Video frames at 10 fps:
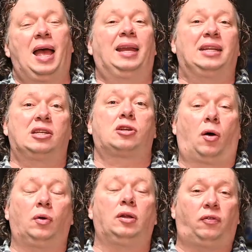And this is
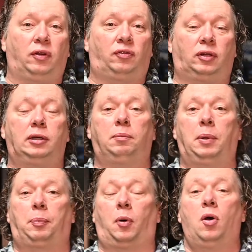only 15
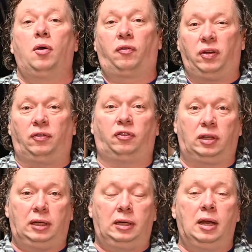people.
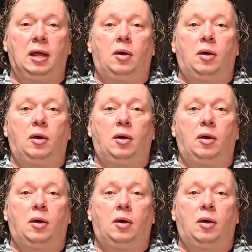15,